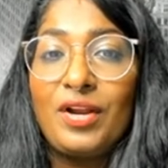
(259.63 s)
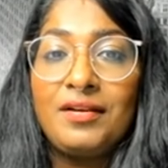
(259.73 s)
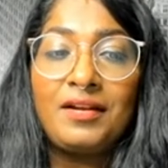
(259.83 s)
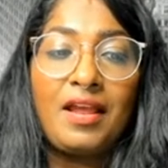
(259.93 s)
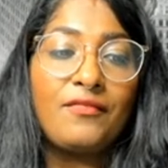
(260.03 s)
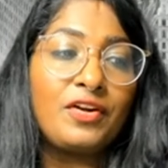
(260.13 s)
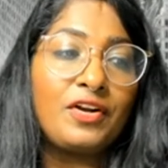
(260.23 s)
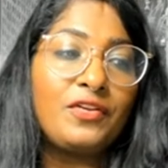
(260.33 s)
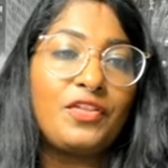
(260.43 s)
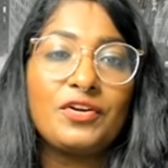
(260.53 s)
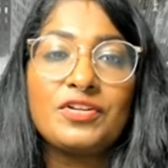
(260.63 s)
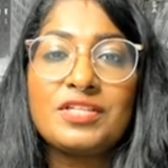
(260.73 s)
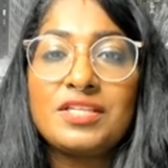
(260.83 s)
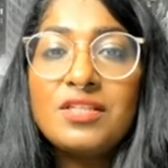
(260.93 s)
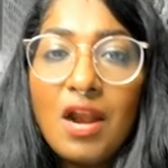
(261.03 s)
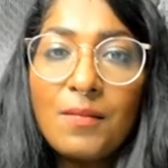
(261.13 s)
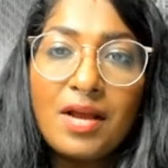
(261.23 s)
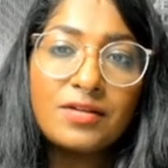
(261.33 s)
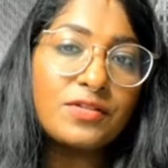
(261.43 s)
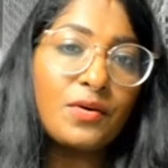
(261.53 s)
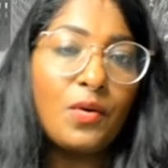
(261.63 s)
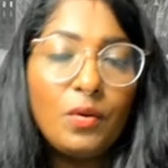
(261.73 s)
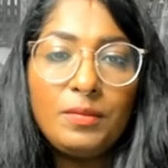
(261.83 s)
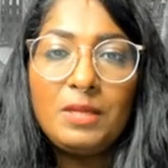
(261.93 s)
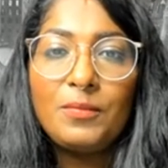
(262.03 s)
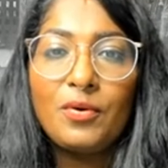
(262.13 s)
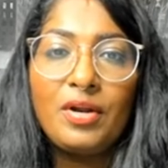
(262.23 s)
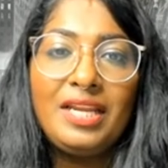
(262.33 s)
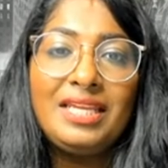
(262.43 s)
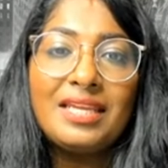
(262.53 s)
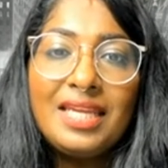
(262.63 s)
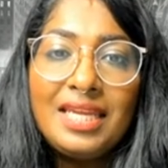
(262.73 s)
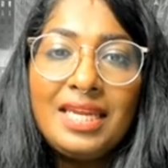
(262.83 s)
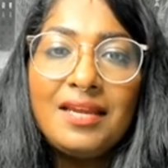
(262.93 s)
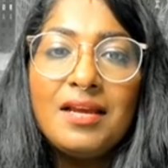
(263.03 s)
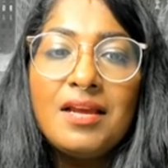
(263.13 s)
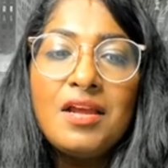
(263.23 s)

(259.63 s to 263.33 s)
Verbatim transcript: whenever there's a Starbucks or a Home Depot or any key,